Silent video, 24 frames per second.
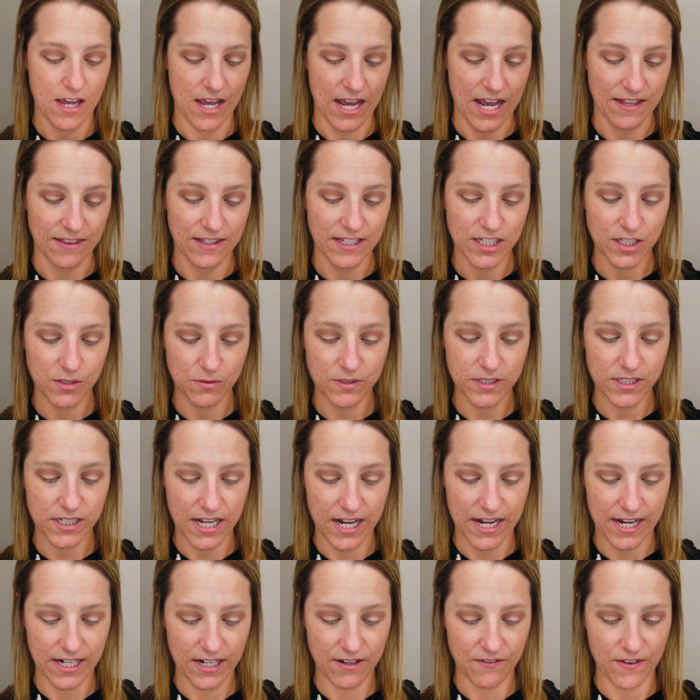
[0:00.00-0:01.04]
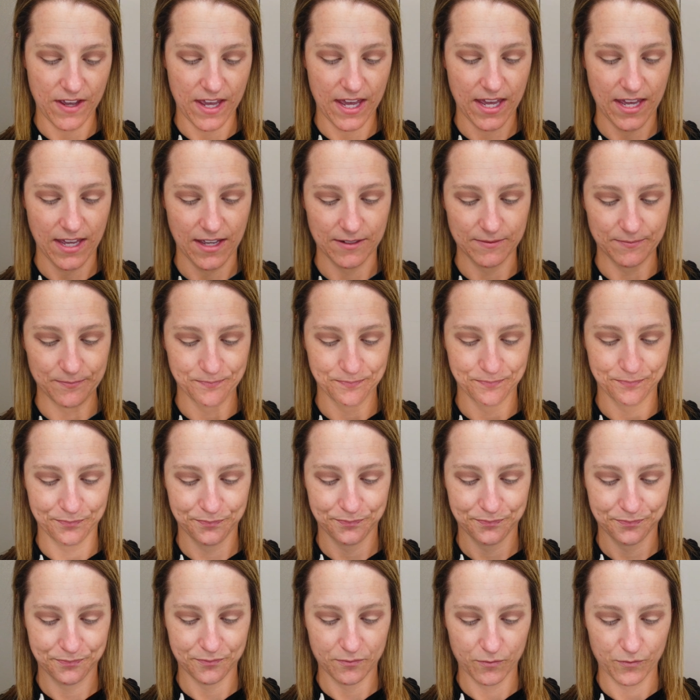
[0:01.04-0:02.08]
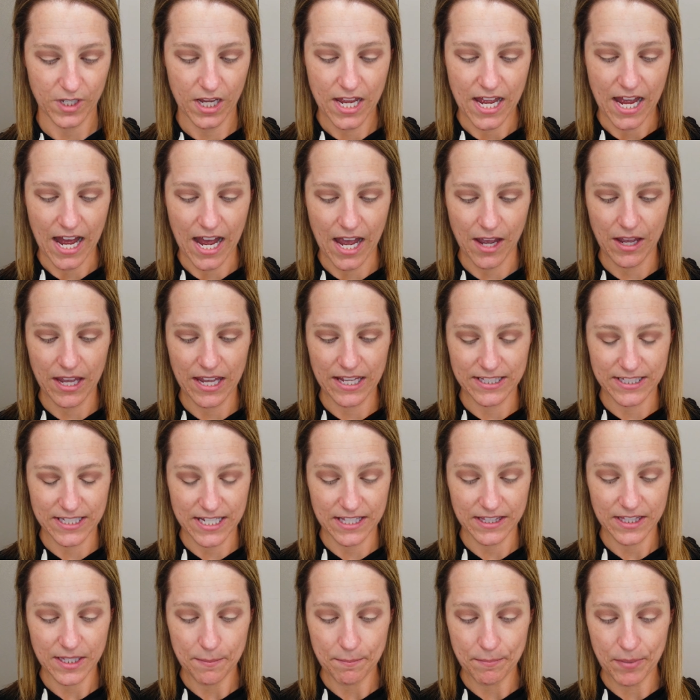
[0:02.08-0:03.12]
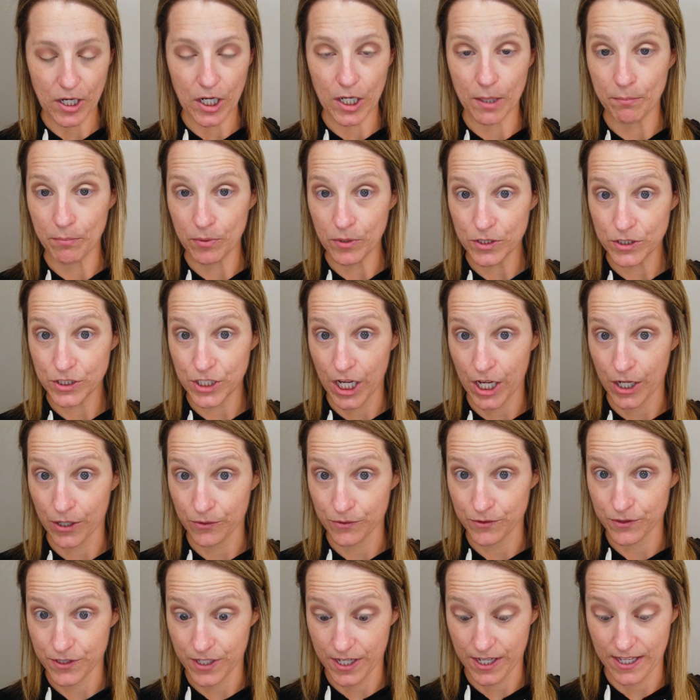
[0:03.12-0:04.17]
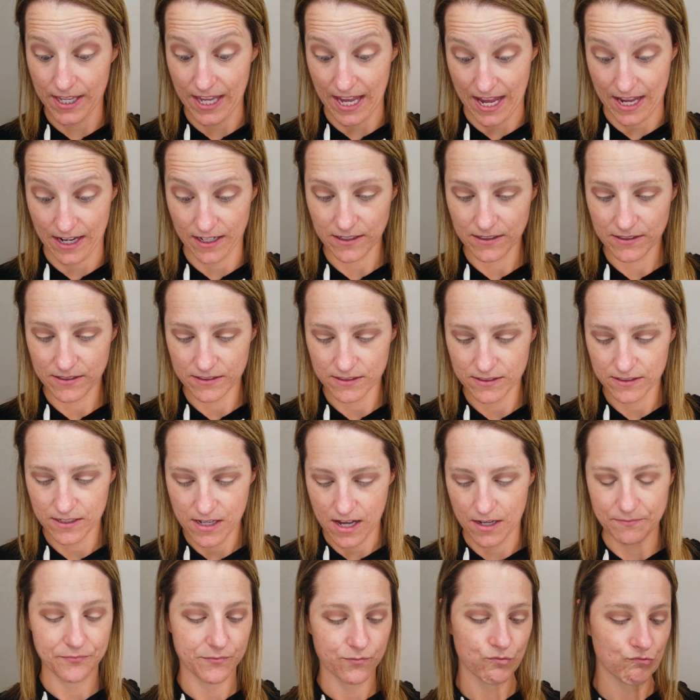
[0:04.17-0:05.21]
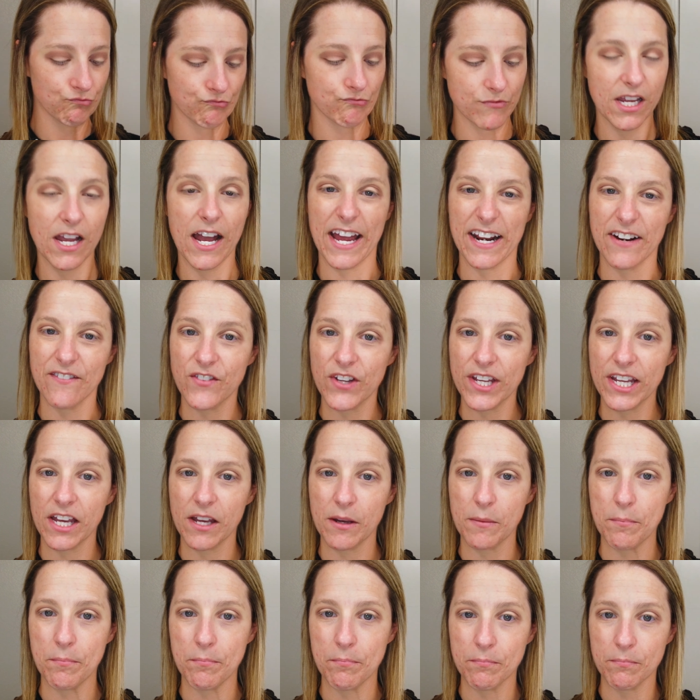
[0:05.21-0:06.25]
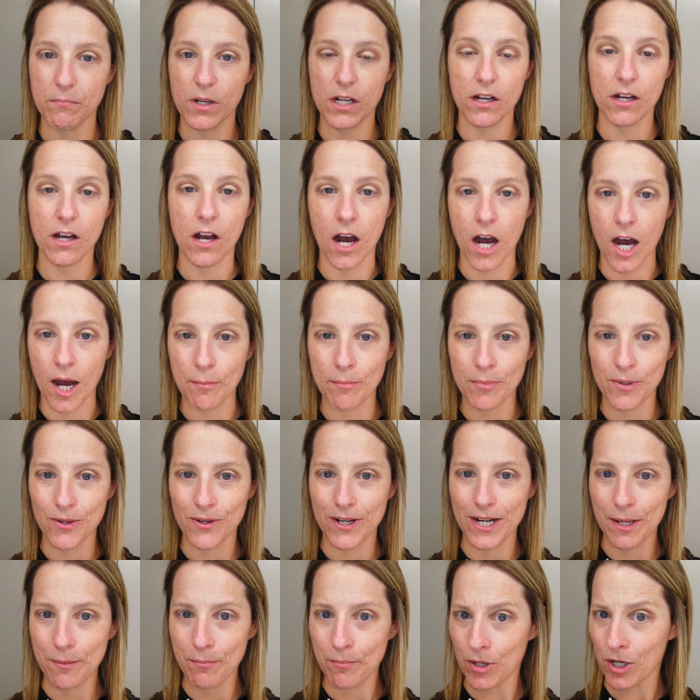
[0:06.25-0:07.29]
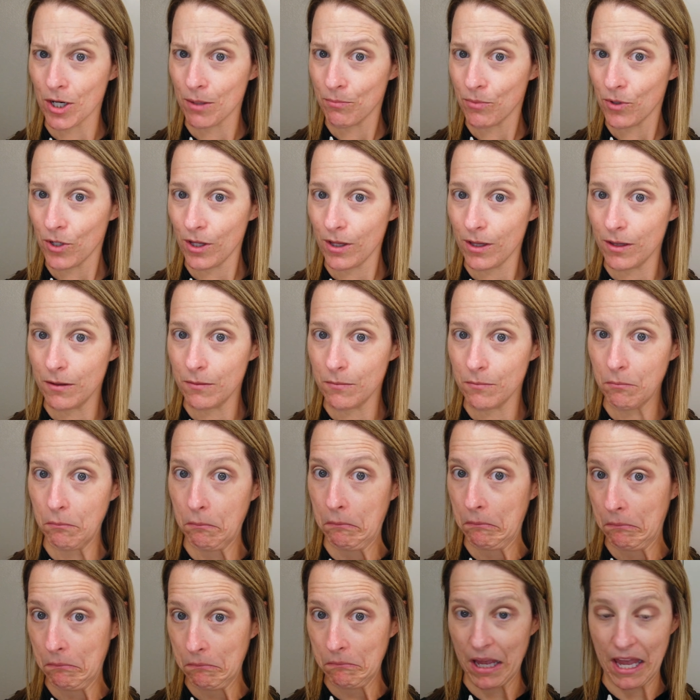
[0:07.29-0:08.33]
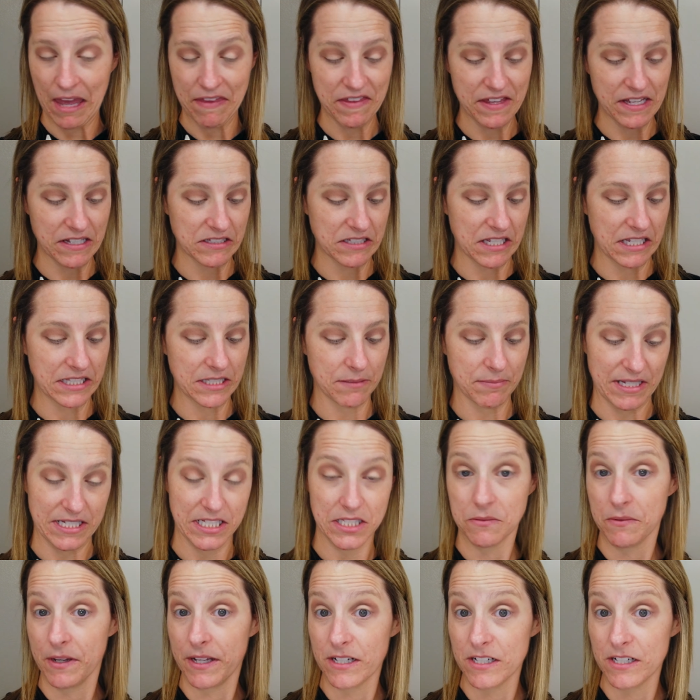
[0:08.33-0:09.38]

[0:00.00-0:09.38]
And this one's kind of it's in the purple tones again, kind of like a coppery purple, I think is like the best way